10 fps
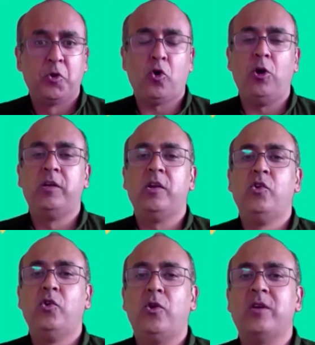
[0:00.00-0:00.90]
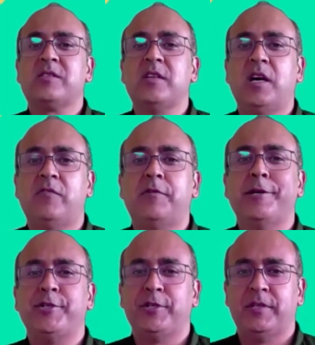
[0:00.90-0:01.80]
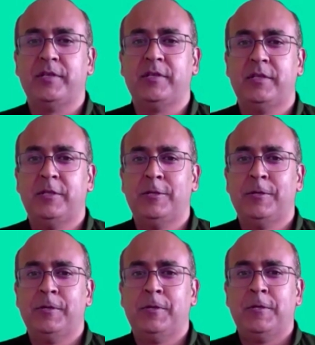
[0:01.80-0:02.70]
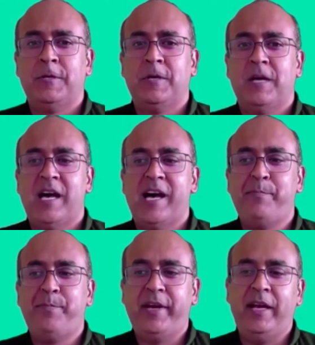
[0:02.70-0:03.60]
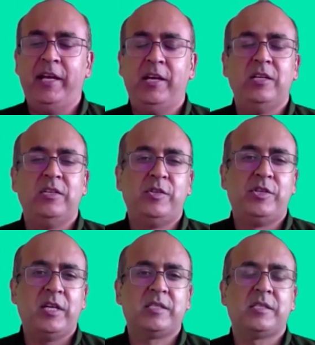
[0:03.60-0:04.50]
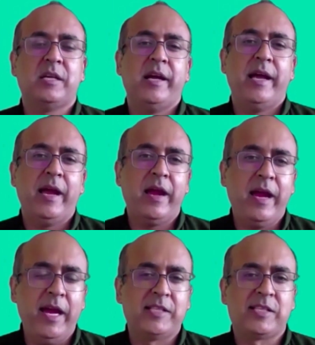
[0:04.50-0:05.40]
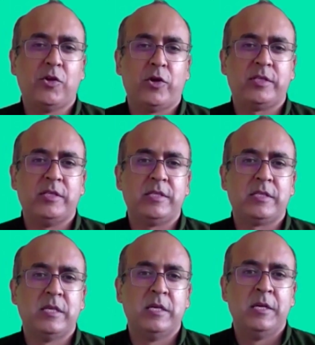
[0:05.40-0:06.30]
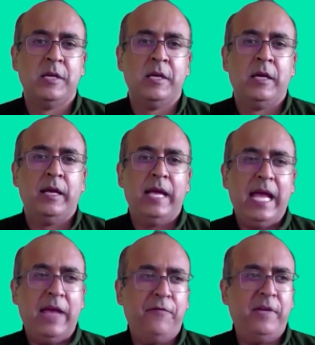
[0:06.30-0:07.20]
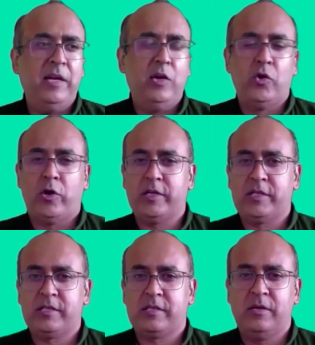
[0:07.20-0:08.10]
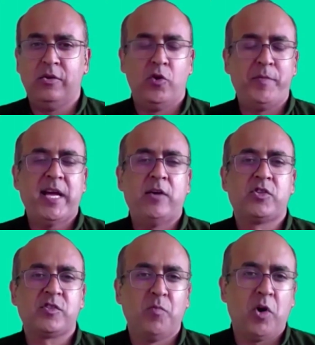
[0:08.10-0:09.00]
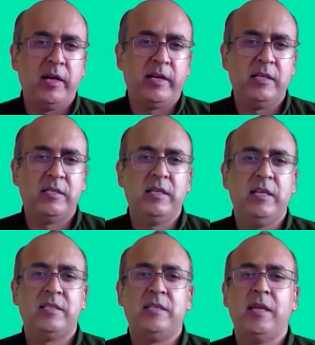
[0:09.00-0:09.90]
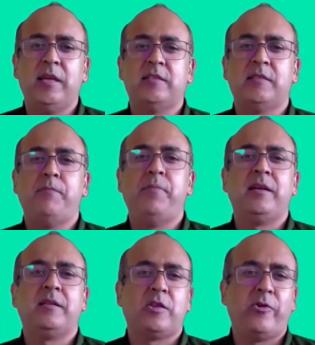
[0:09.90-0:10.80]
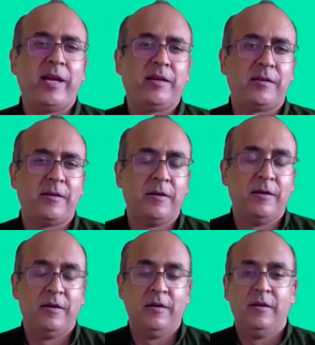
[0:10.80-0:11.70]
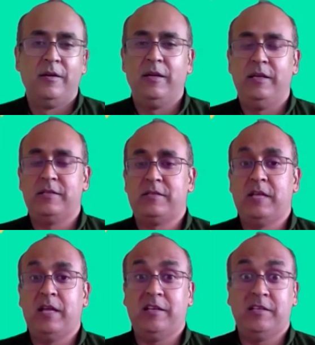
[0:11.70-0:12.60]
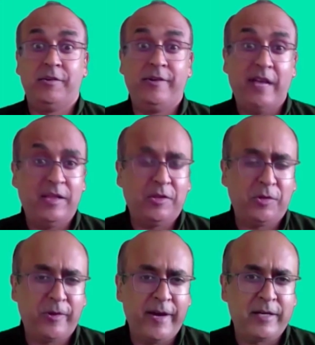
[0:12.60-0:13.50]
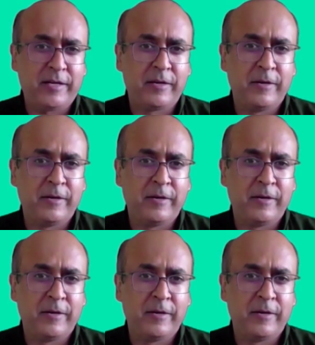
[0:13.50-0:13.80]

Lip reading: called loss aversion. Our brain just hates losses. Every loss, no matter how small it is taken as a big threat, is taken as a death threat,